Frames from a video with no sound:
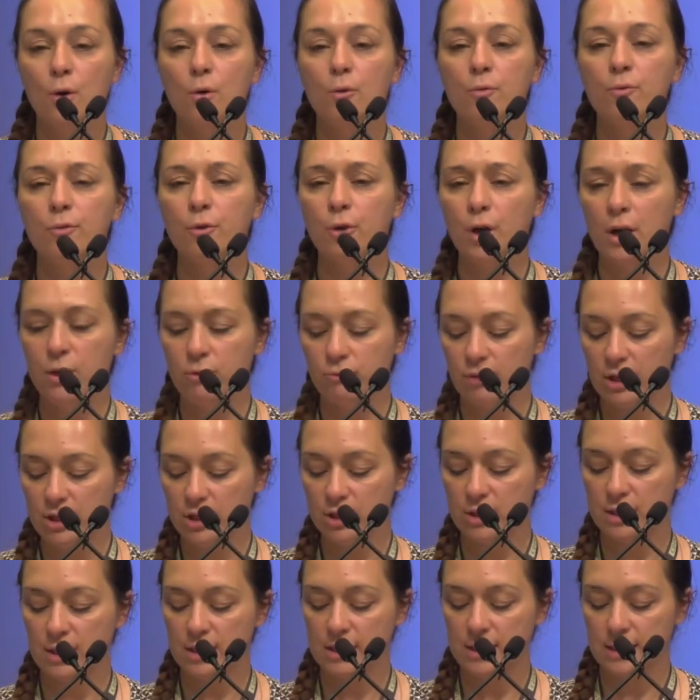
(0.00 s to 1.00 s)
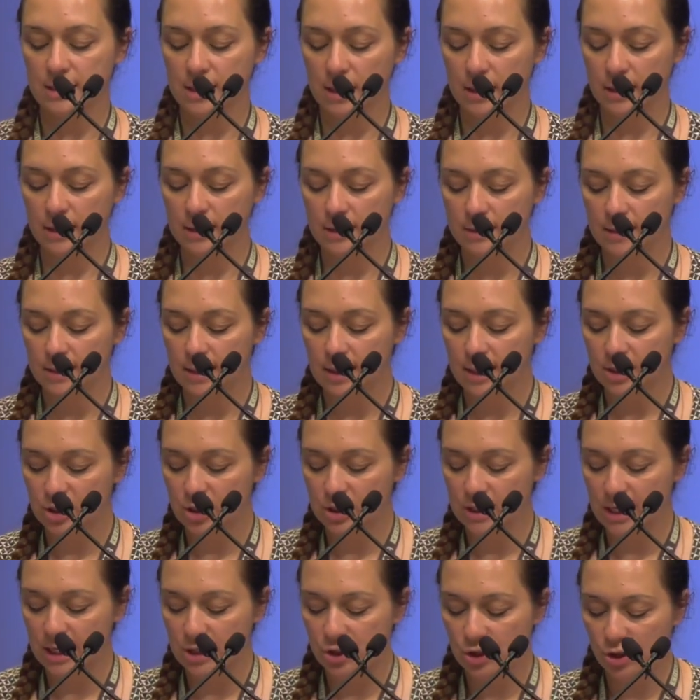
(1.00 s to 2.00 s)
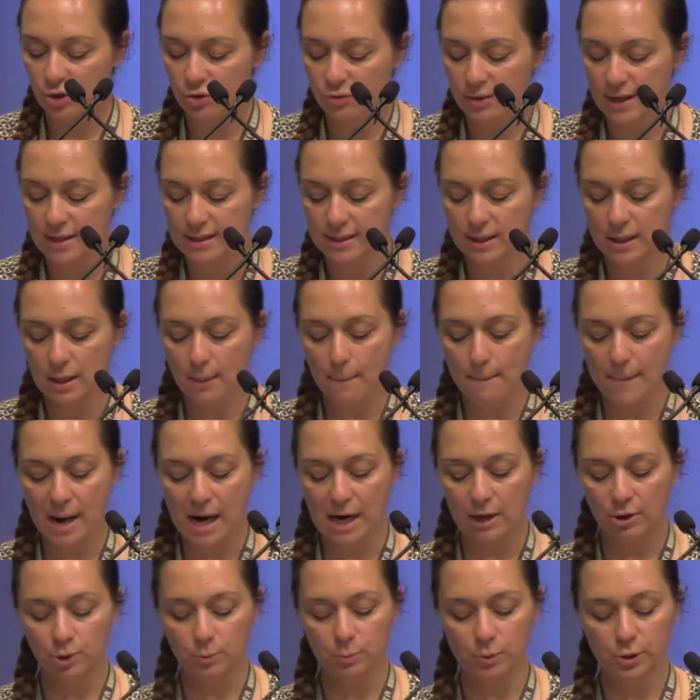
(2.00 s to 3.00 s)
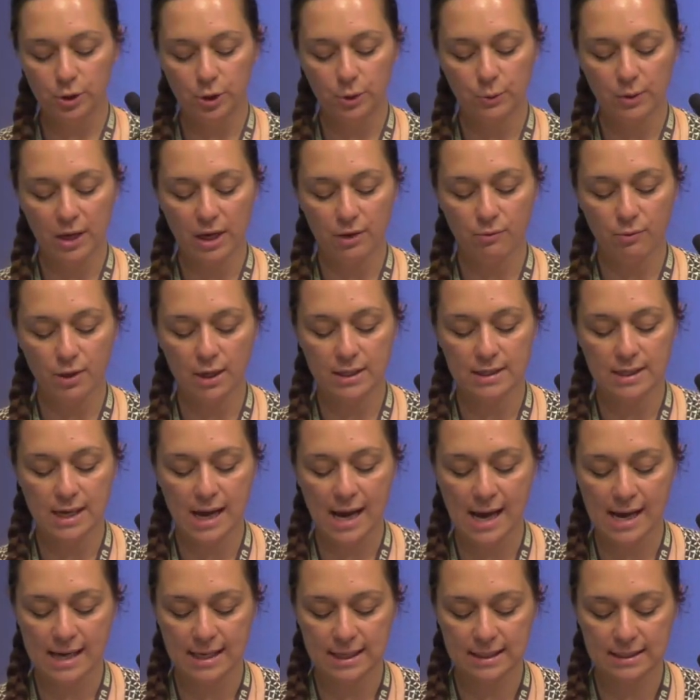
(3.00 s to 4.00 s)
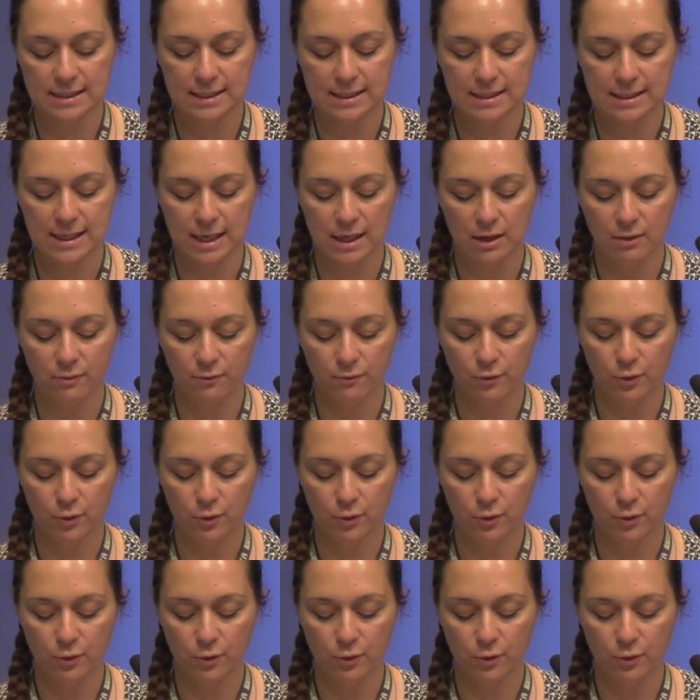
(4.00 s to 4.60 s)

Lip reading: For unregistered designs, the legislation creates a comparable UK right to exit date